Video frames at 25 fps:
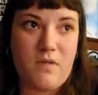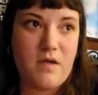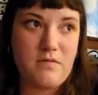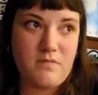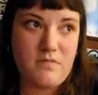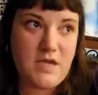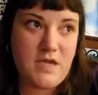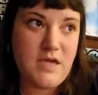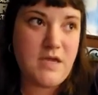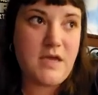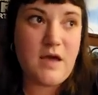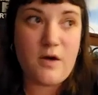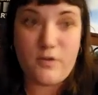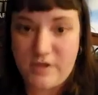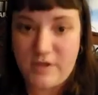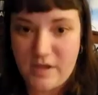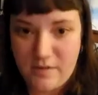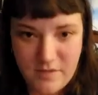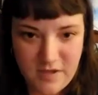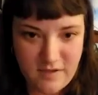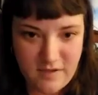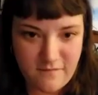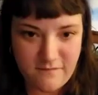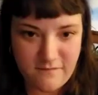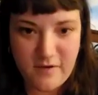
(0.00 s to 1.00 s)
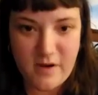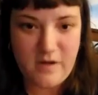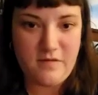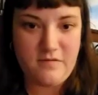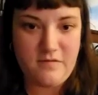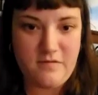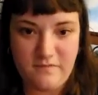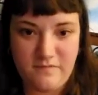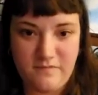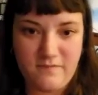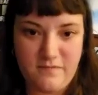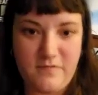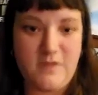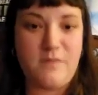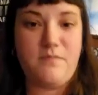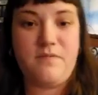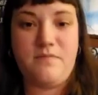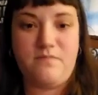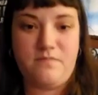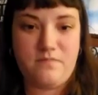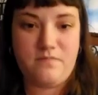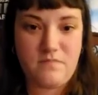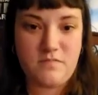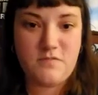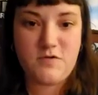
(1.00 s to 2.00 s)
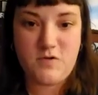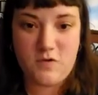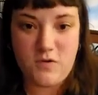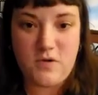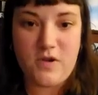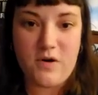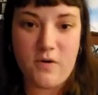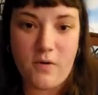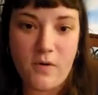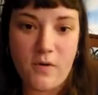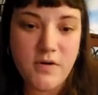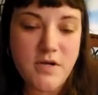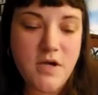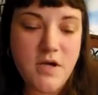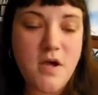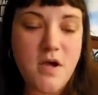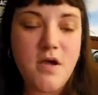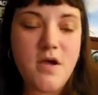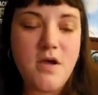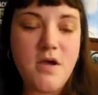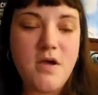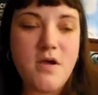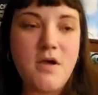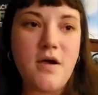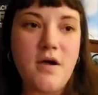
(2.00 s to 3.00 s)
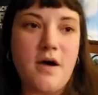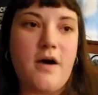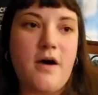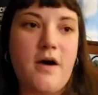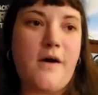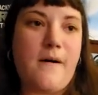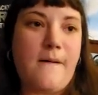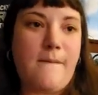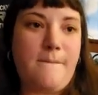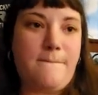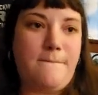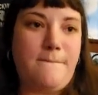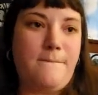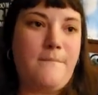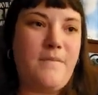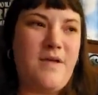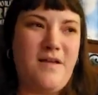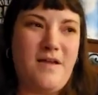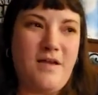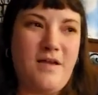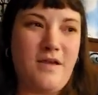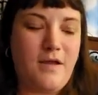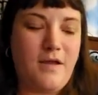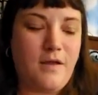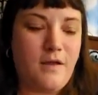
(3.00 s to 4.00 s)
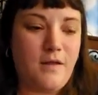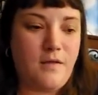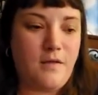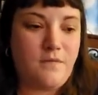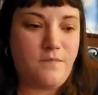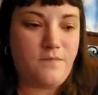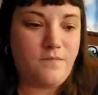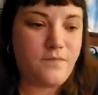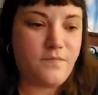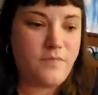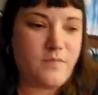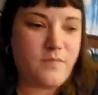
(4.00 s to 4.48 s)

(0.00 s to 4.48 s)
yelled at me in front of the 2 year old. Um, and